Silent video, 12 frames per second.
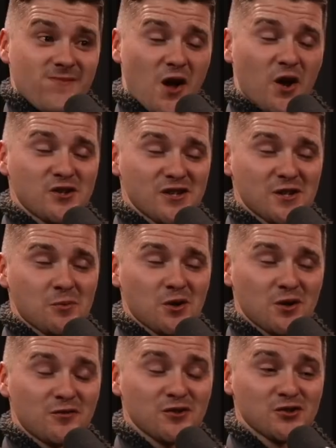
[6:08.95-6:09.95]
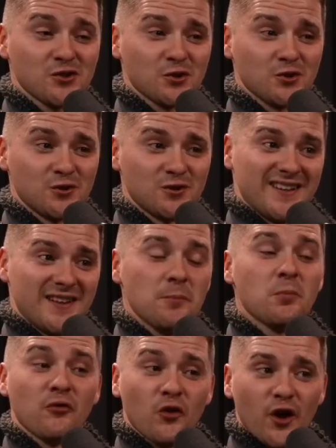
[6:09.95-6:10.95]
How'd you end up working for Skool?
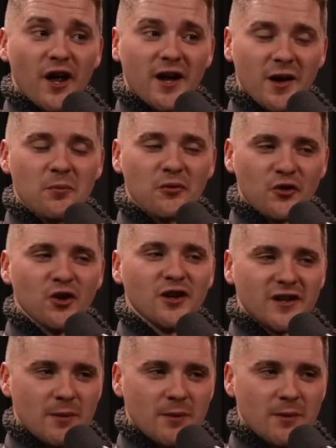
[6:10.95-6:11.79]
Before you